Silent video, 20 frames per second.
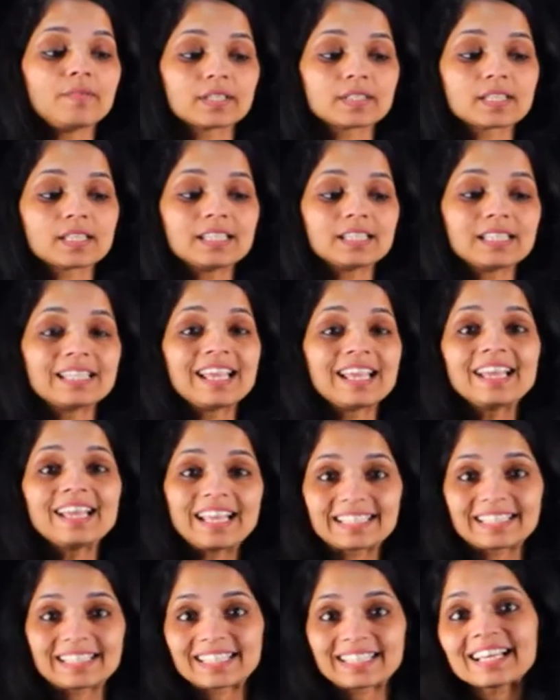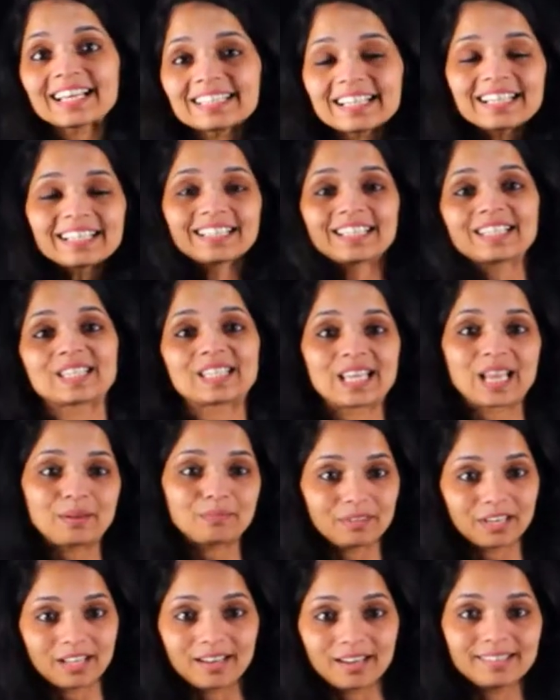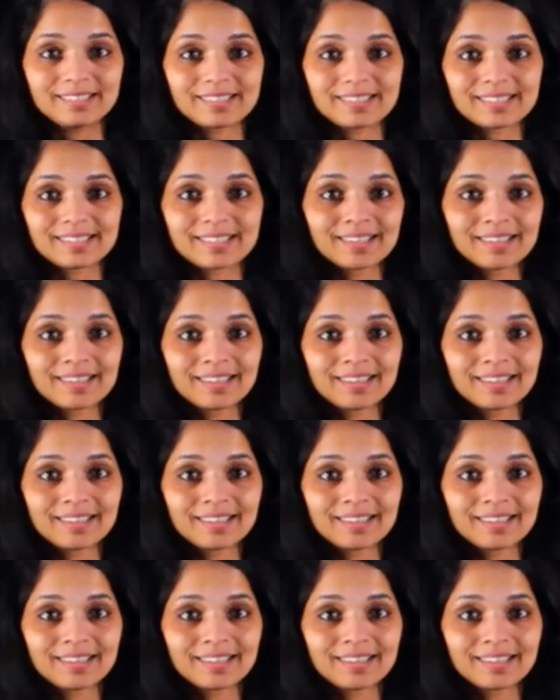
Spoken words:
So they are exactly the same lines.